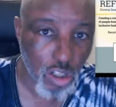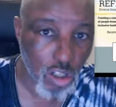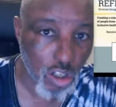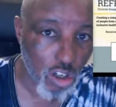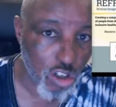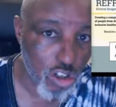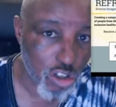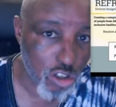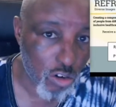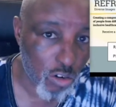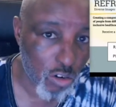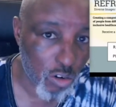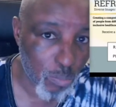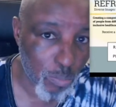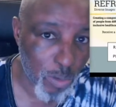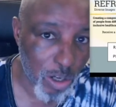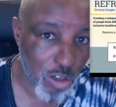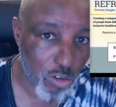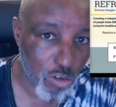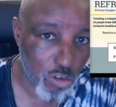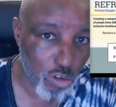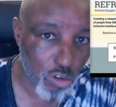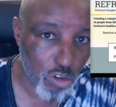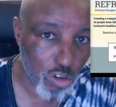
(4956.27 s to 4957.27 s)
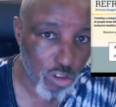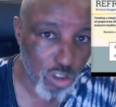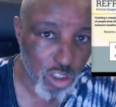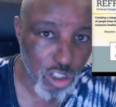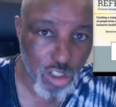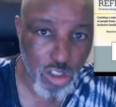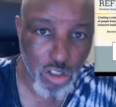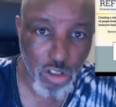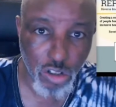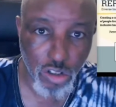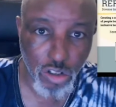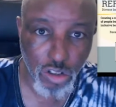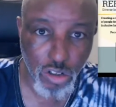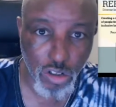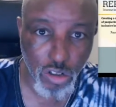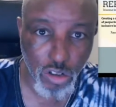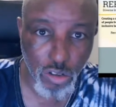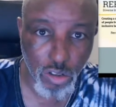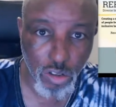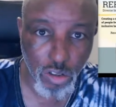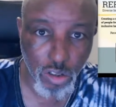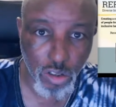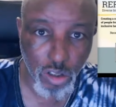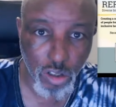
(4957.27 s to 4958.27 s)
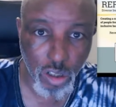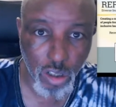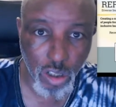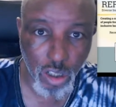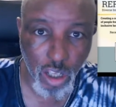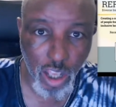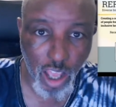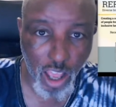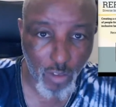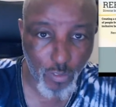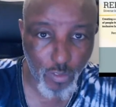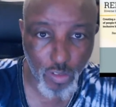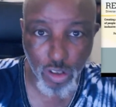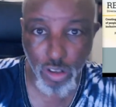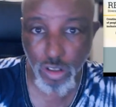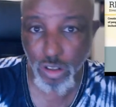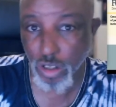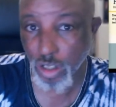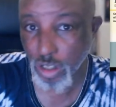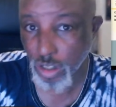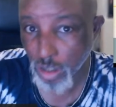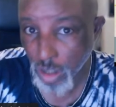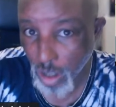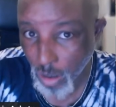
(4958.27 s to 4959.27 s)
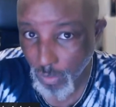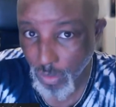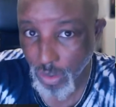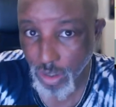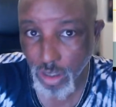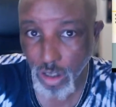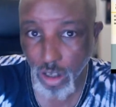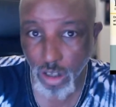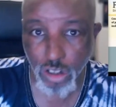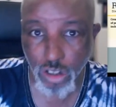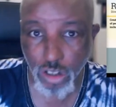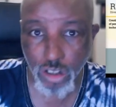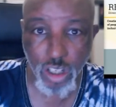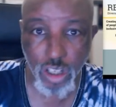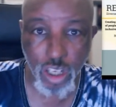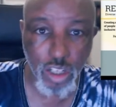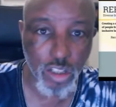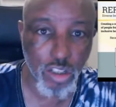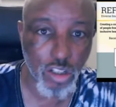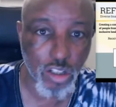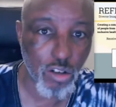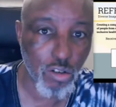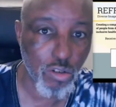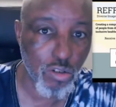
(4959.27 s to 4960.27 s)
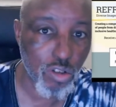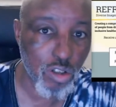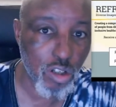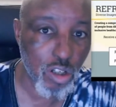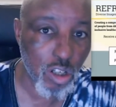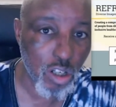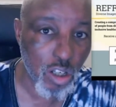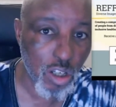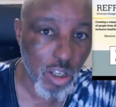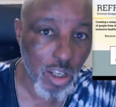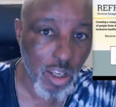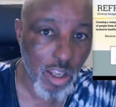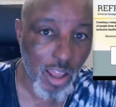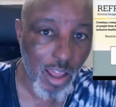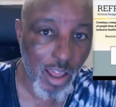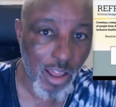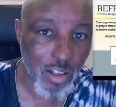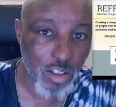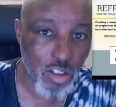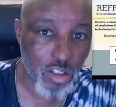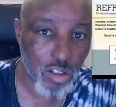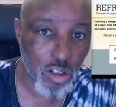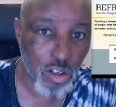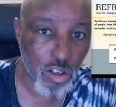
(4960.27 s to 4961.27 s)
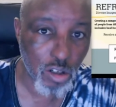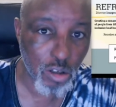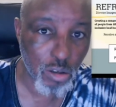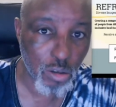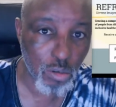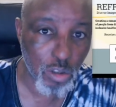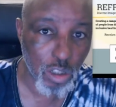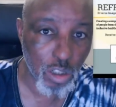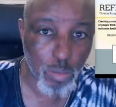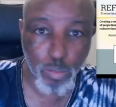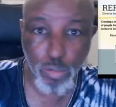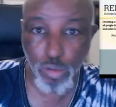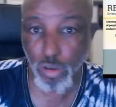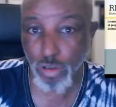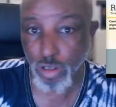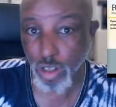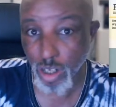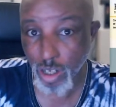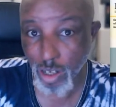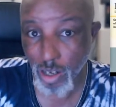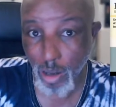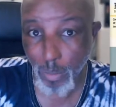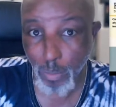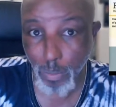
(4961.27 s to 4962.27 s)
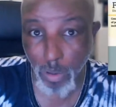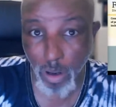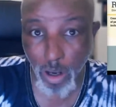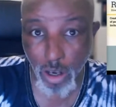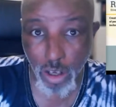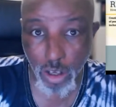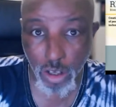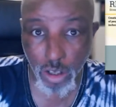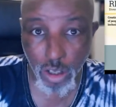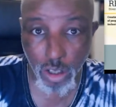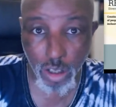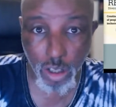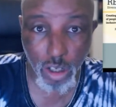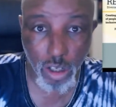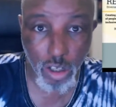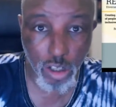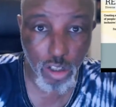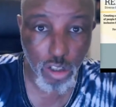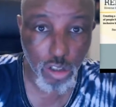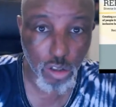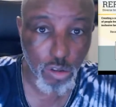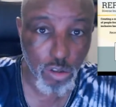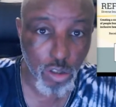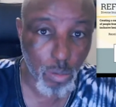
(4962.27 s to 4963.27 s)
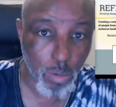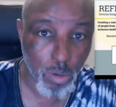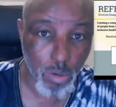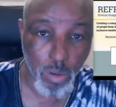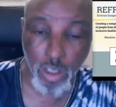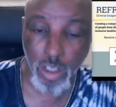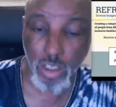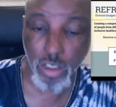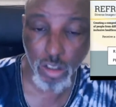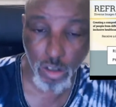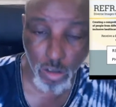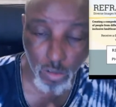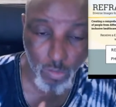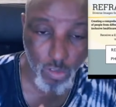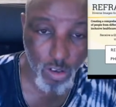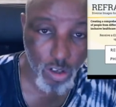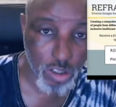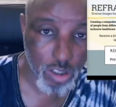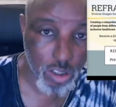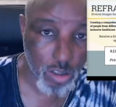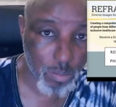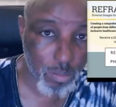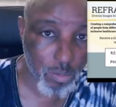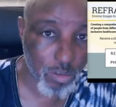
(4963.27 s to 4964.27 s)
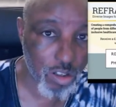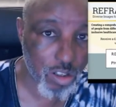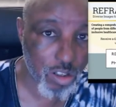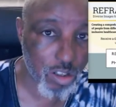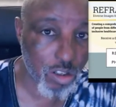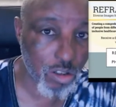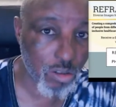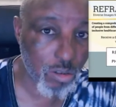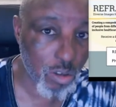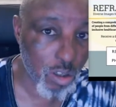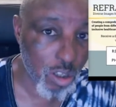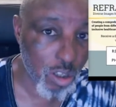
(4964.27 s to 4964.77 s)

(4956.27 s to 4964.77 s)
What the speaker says: showing medical conditions on African and other darker skin tones. And so this project, led by UWE, that's University of Bristol,